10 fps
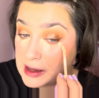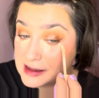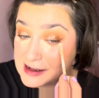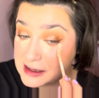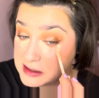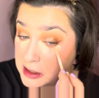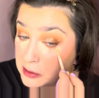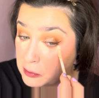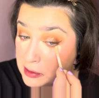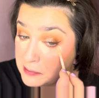is actually
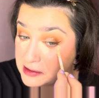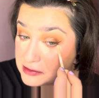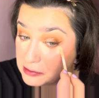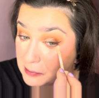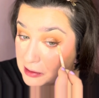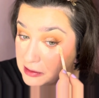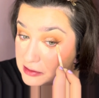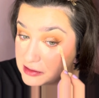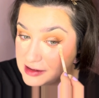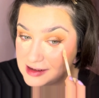annoying me so much.